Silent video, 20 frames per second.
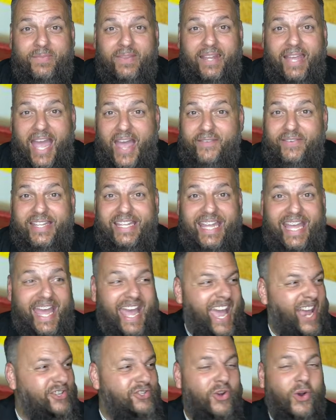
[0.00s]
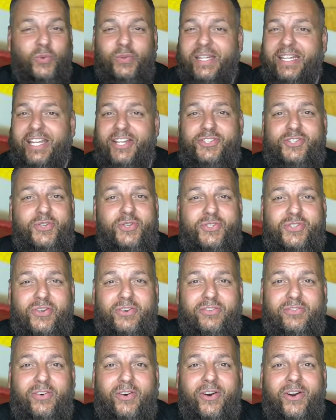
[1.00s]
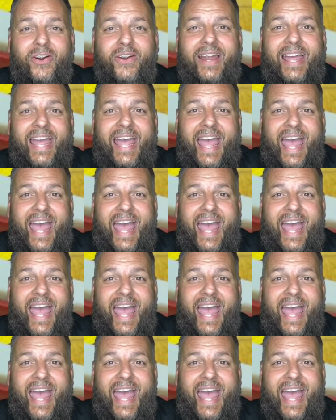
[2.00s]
Having cash only gets you so far.